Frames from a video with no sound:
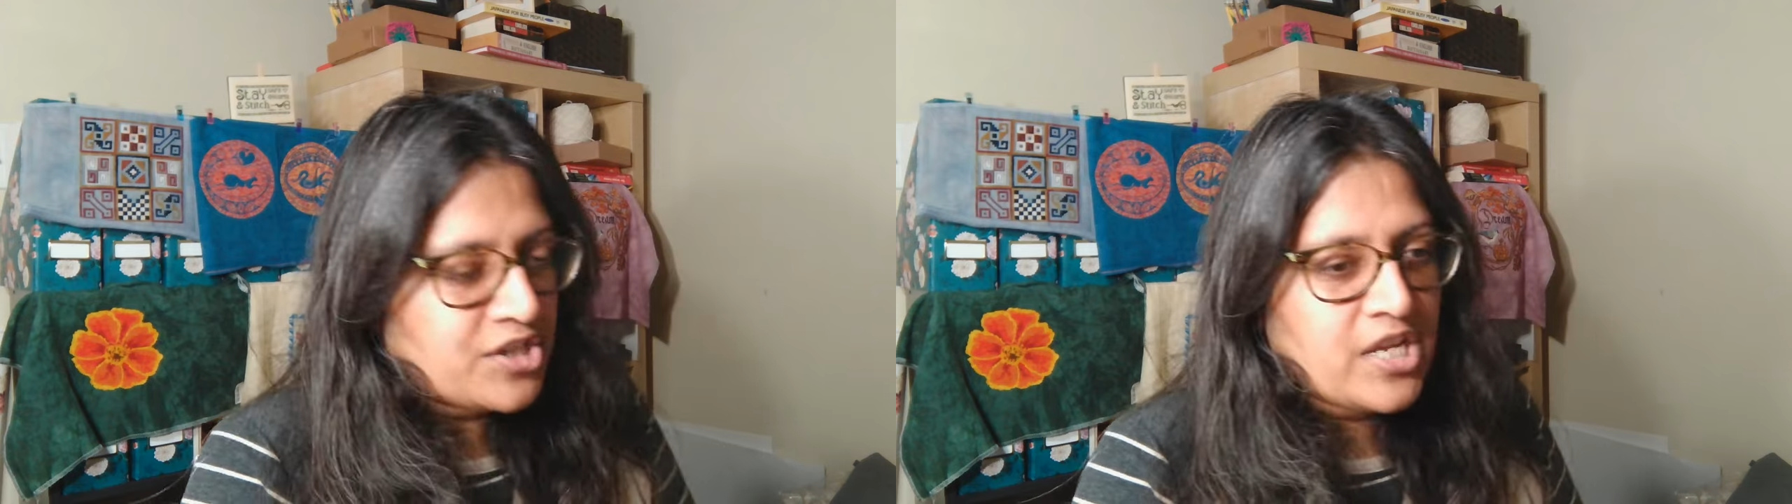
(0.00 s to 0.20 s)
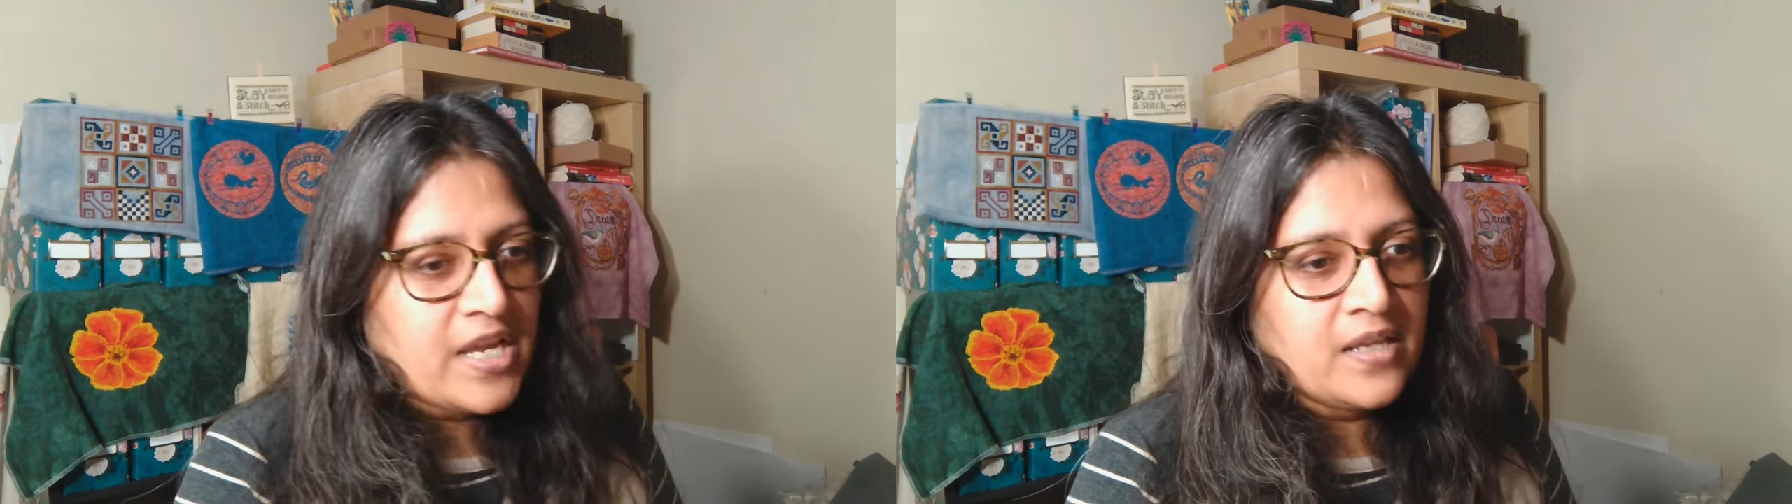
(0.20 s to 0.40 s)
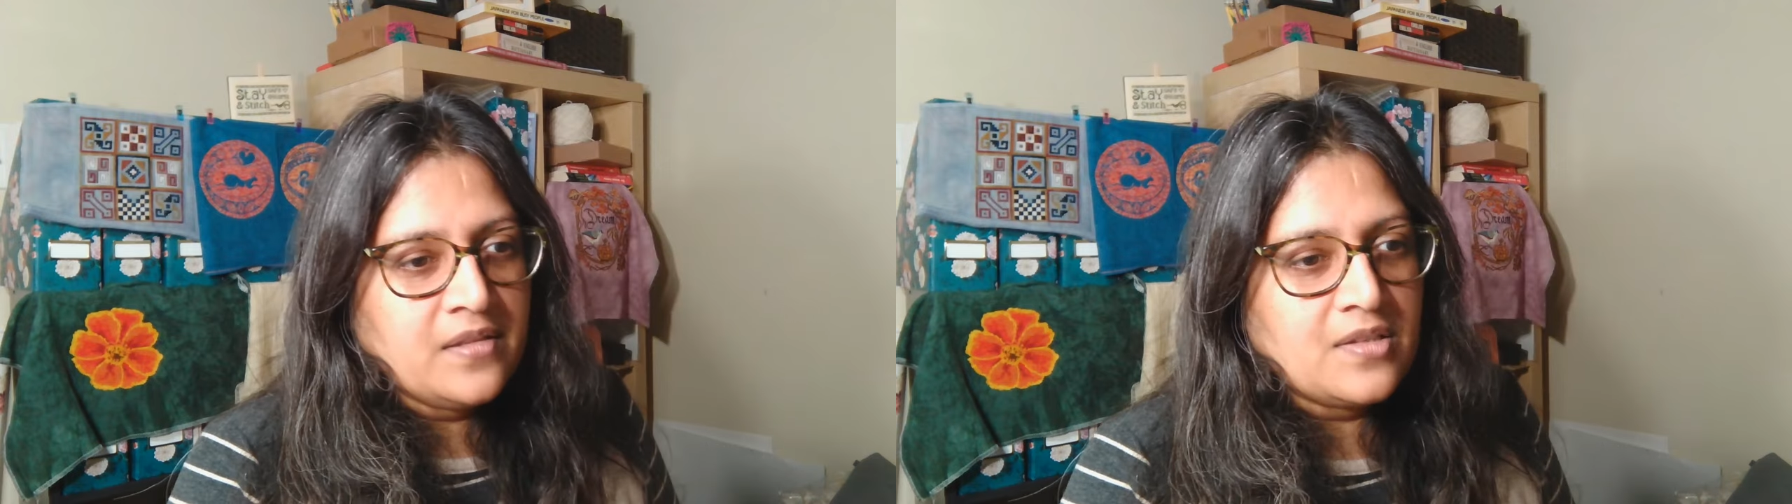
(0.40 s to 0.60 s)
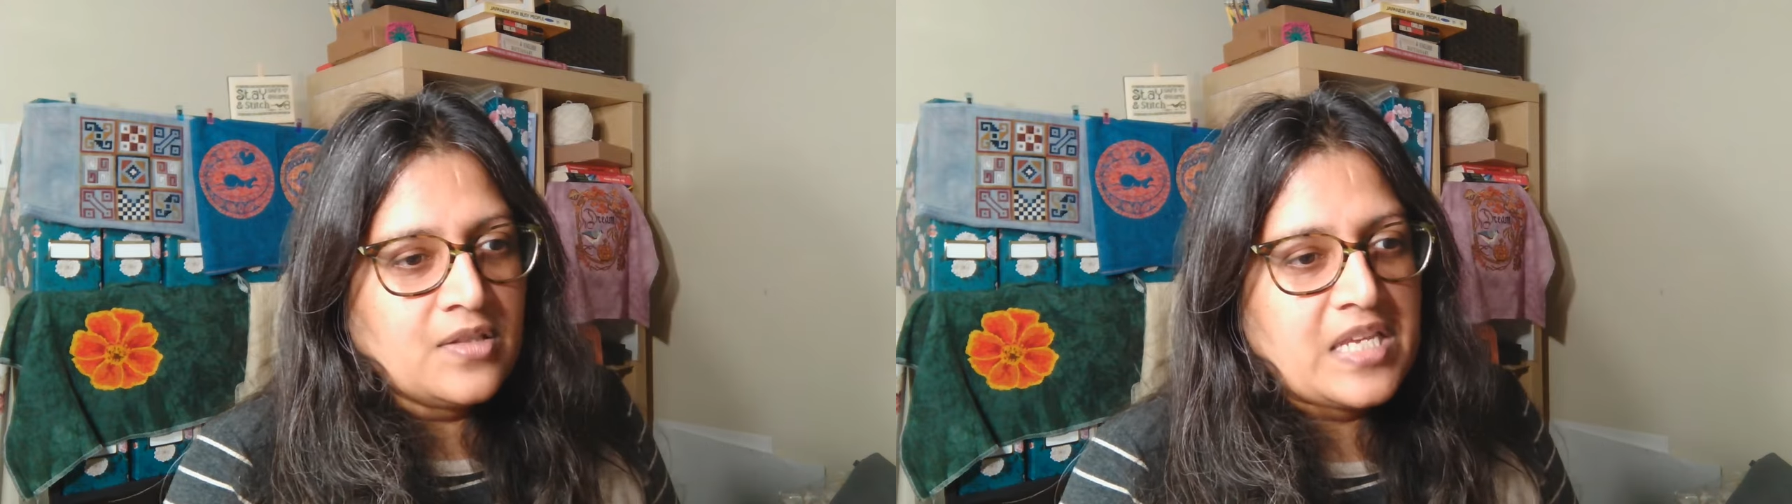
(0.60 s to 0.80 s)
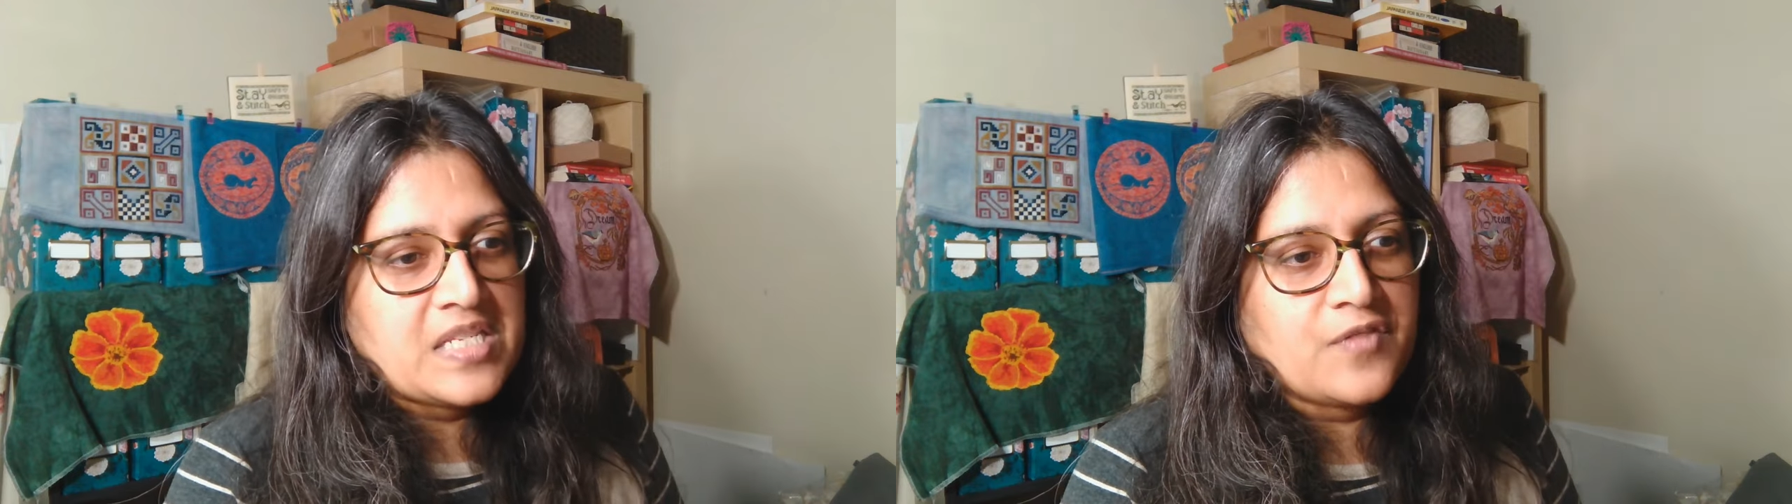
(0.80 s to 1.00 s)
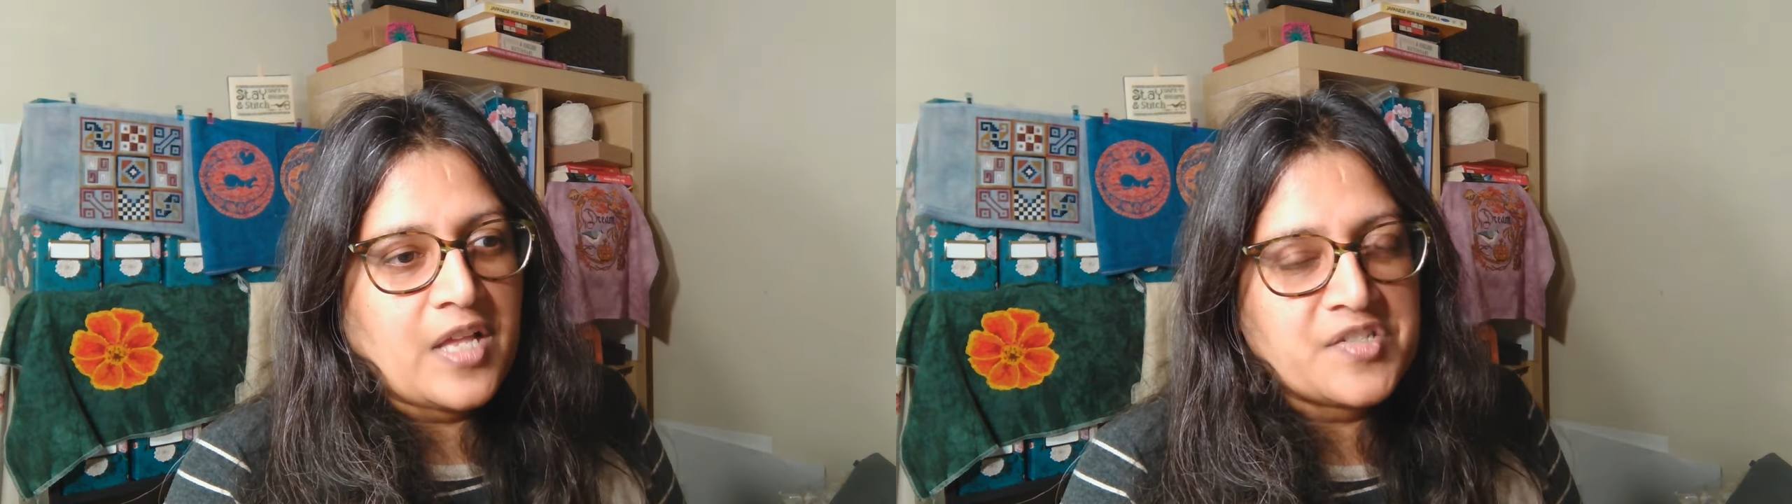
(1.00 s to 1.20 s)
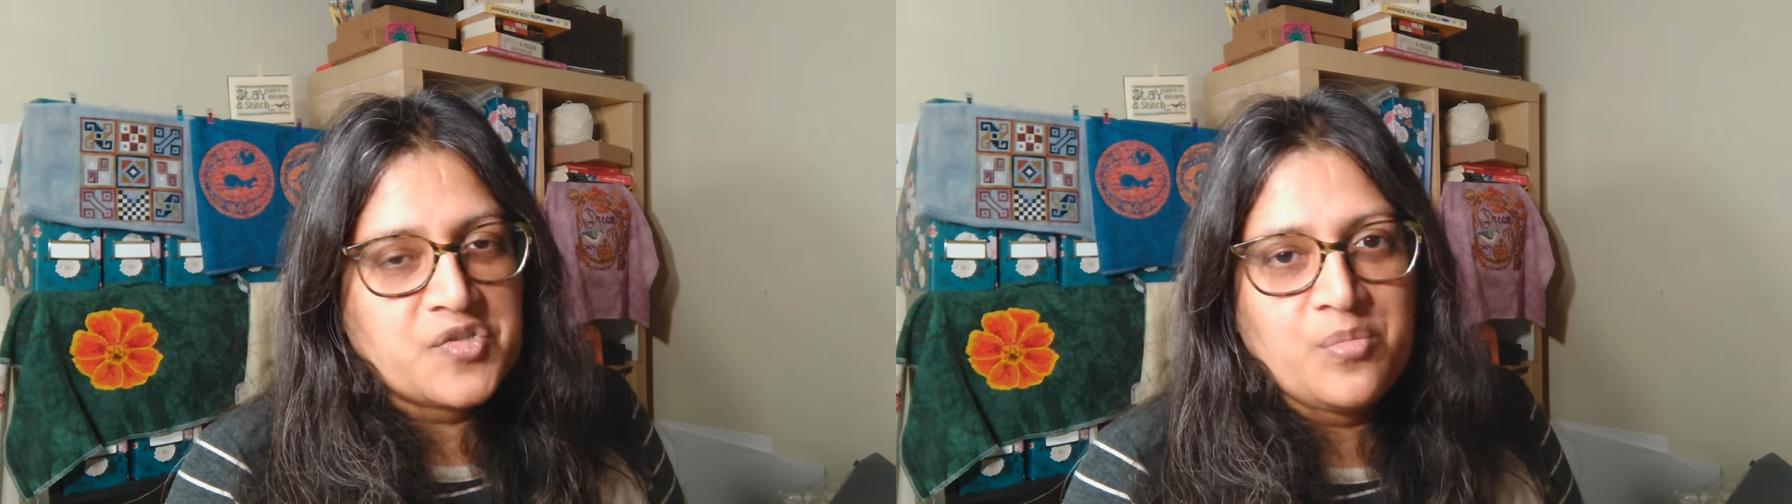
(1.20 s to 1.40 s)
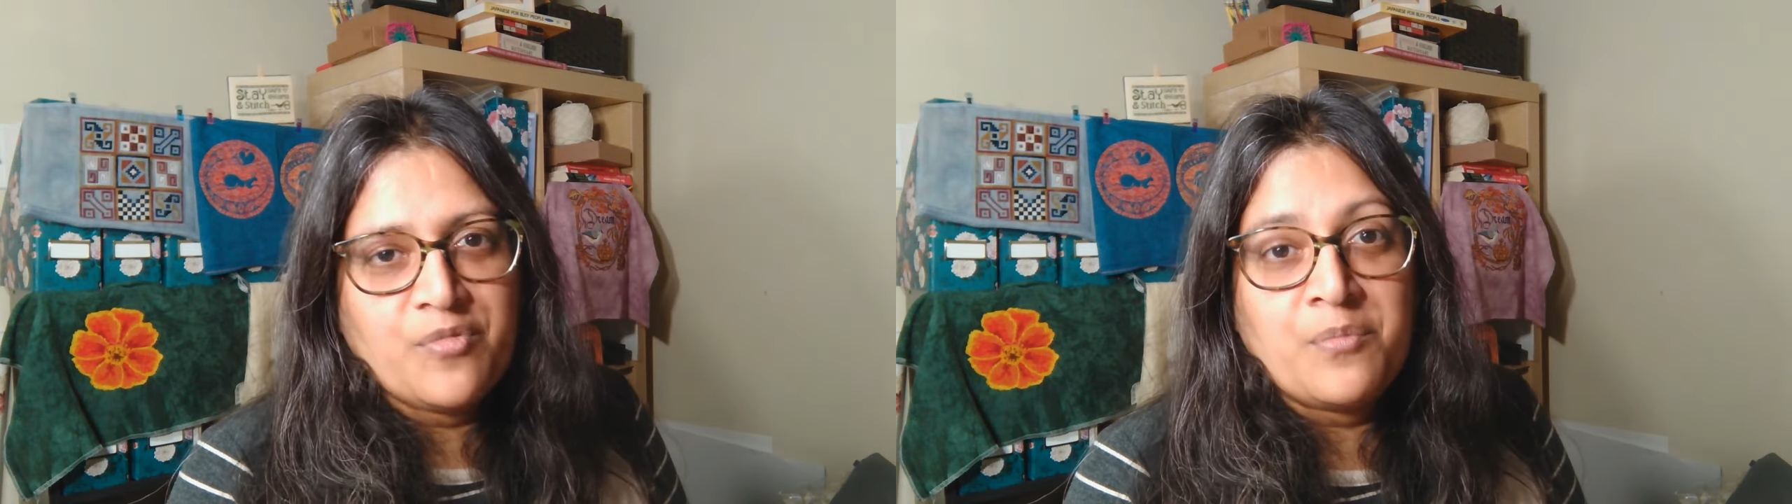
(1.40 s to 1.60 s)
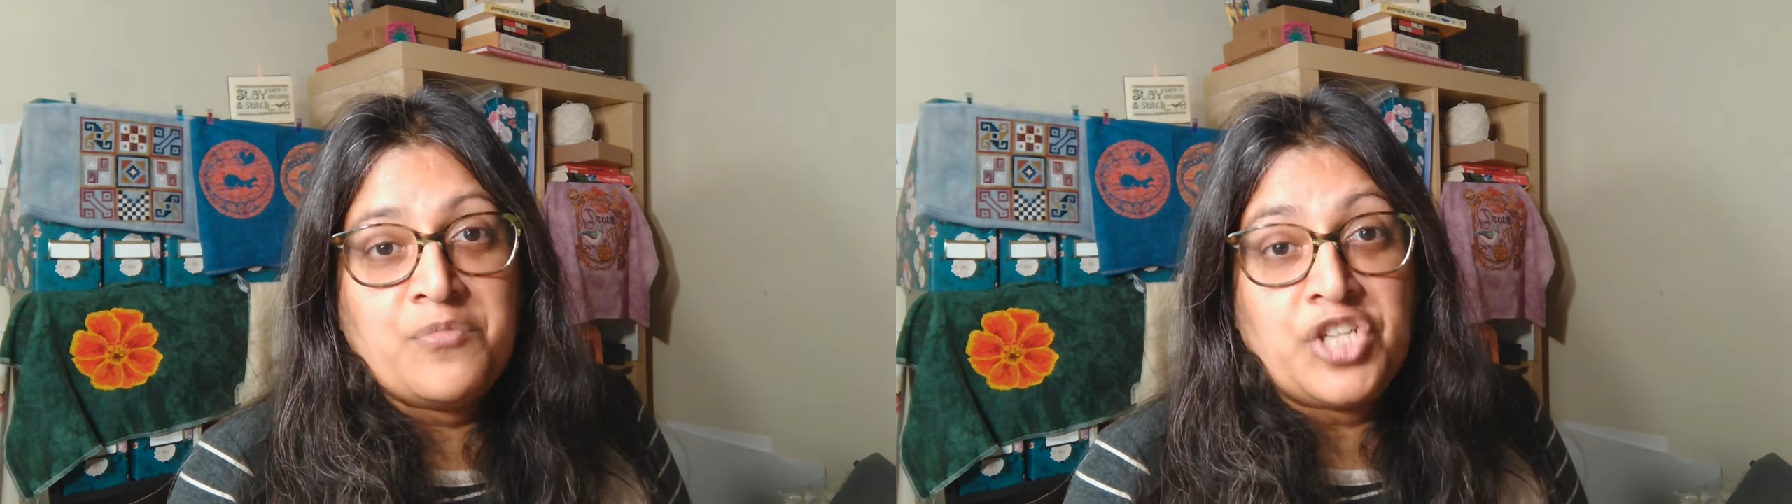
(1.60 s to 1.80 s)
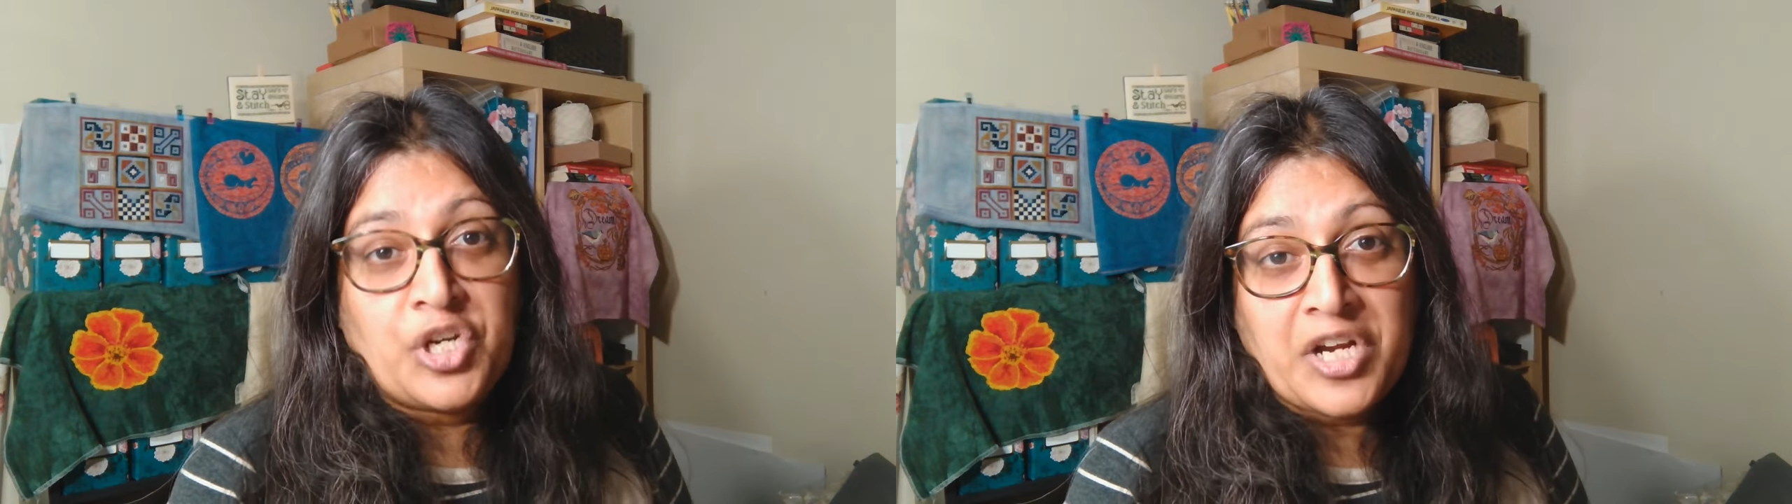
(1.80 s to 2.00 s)
the latest Flosstube from
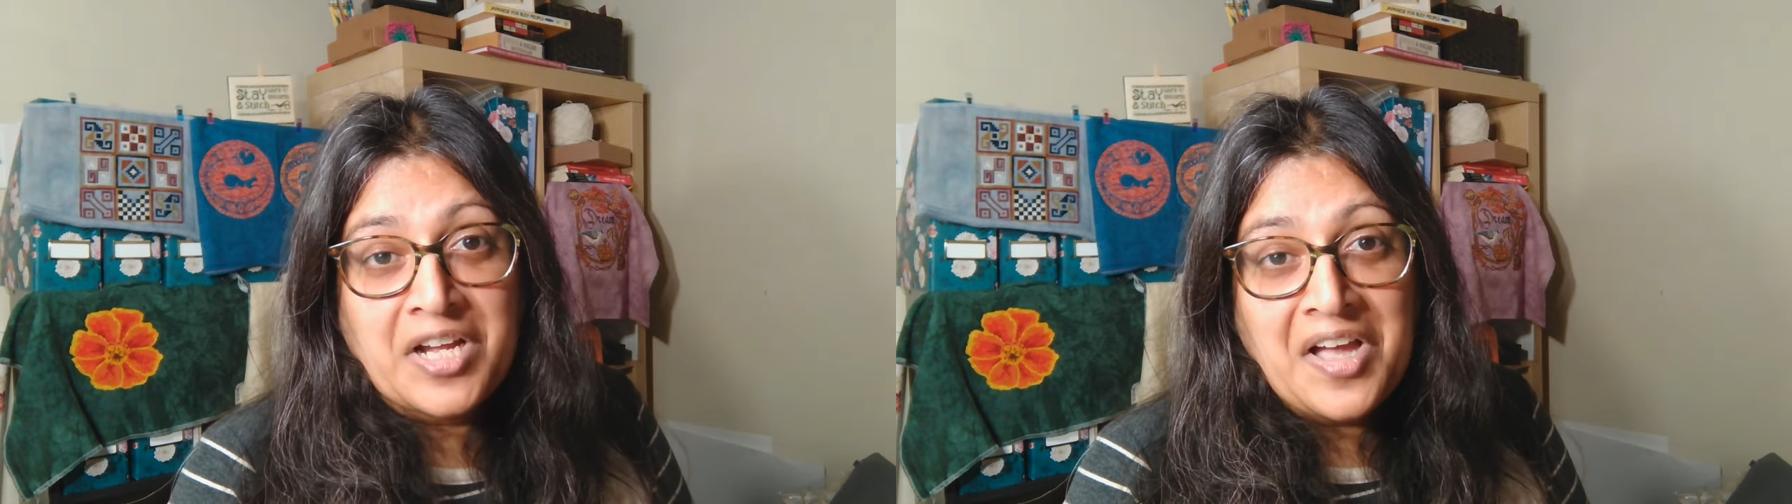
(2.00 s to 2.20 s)
Jerica,